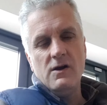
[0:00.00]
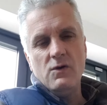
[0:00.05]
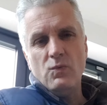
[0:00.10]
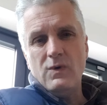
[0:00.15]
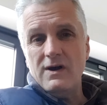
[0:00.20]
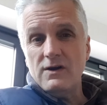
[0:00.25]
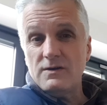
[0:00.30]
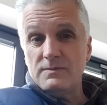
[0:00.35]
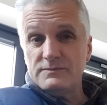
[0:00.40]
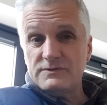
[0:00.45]

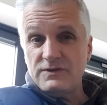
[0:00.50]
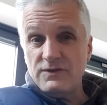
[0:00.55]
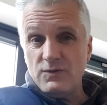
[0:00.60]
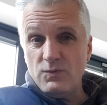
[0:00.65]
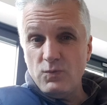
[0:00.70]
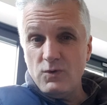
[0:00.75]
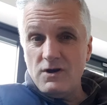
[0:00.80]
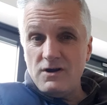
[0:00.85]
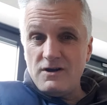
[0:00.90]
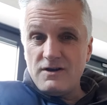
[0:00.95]
Welcome to the
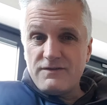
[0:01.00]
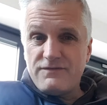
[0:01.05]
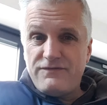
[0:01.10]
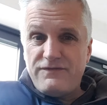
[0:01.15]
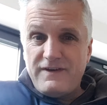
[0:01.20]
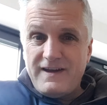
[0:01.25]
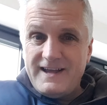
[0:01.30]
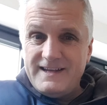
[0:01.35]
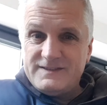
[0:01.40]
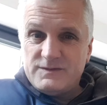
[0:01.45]
work
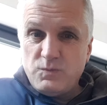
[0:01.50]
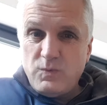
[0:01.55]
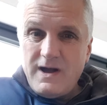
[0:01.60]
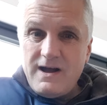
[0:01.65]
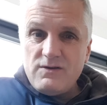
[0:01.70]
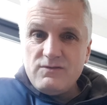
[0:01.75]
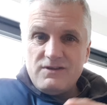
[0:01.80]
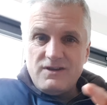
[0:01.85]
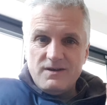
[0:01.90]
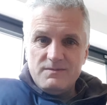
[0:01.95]
phase.
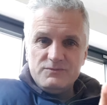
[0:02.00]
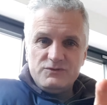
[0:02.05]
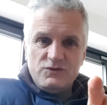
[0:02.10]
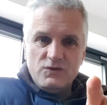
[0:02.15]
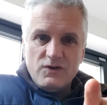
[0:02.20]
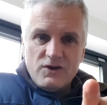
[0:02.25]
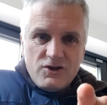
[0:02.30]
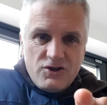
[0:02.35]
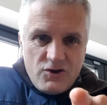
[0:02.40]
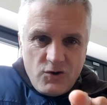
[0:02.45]
Welcome to
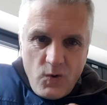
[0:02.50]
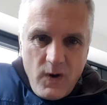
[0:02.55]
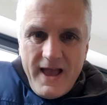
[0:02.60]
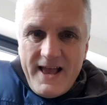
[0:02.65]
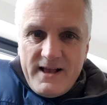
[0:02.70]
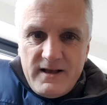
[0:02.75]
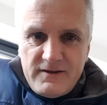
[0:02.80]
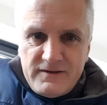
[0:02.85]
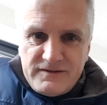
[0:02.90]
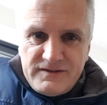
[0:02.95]
a
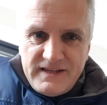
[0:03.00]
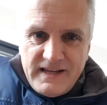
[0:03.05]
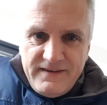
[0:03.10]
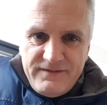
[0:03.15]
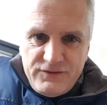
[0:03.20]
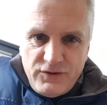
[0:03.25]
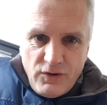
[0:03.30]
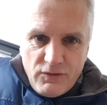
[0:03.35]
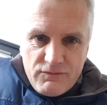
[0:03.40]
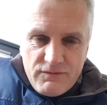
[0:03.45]
quick Steve
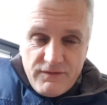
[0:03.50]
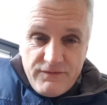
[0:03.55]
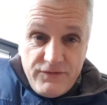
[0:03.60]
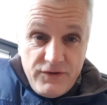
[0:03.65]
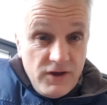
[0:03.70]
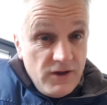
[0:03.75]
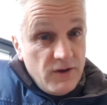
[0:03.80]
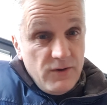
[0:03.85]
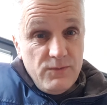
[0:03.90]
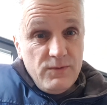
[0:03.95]
Dog
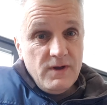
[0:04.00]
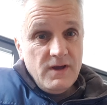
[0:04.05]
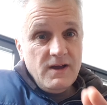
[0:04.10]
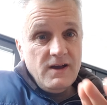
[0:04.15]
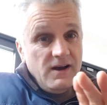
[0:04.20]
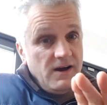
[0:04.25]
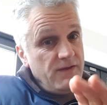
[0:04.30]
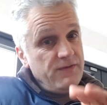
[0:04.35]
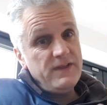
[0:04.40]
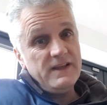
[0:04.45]
review,
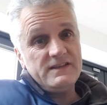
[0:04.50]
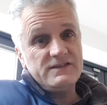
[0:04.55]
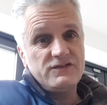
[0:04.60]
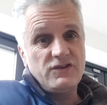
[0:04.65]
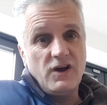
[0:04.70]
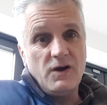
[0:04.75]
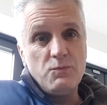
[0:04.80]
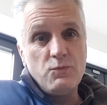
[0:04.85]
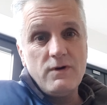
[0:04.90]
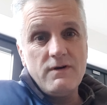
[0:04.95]
and this
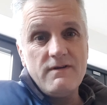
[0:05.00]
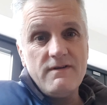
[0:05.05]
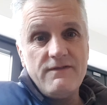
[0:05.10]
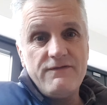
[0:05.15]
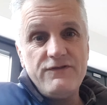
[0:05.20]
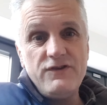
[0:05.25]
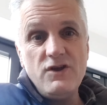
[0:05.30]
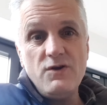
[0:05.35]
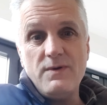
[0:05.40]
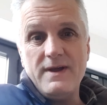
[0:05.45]
time we're
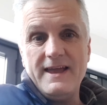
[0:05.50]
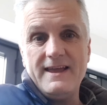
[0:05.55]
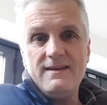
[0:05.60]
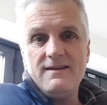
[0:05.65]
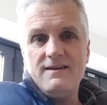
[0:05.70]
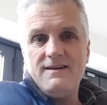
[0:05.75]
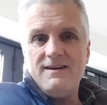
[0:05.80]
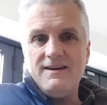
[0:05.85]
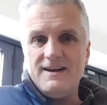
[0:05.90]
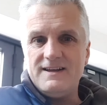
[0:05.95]
reviewing
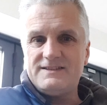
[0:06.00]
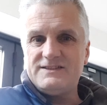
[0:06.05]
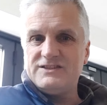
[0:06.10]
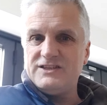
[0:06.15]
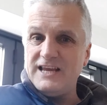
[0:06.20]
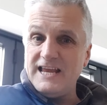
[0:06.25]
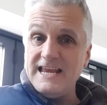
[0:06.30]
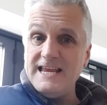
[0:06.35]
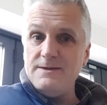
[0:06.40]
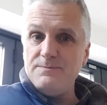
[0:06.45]
a
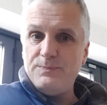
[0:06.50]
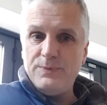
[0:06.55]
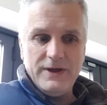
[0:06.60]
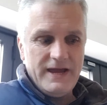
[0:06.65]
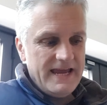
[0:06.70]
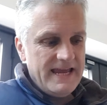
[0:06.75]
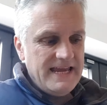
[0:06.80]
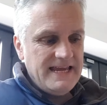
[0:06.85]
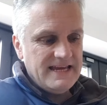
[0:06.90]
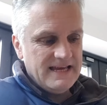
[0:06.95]

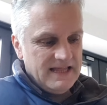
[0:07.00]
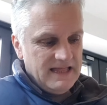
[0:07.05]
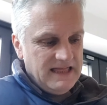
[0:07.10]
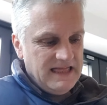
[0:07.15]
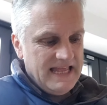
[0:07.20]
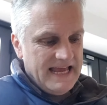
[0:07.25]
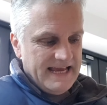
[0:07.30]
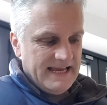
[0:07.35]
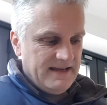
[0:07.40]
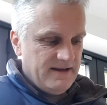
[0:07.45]

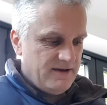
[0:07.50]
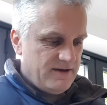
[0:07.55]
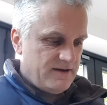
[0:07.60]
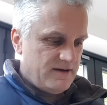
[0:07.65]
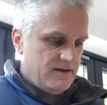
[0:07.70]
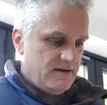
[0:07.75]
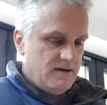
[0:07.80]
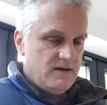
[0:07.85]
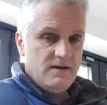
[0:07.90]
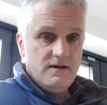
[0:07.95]
TP-Link
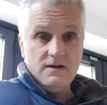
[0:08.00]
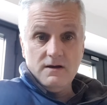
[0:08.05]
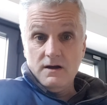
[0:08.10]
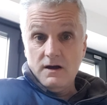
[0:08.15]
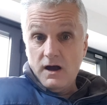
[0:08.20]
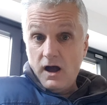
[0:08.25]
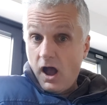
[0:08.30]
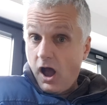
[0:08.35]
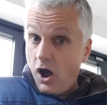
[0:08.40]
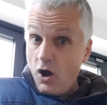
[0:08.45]

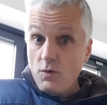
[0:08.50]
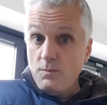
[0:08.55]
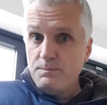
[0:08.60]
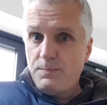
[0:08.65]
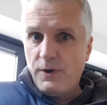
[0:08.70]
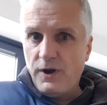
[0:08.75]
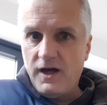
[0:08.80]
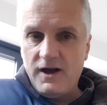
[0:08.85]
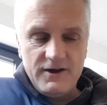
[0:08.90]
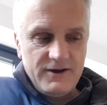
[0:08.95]
home
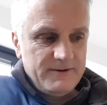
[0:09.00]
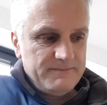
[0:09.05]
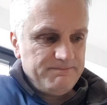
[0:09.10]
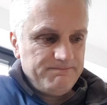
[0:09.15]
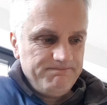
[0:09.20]
plug.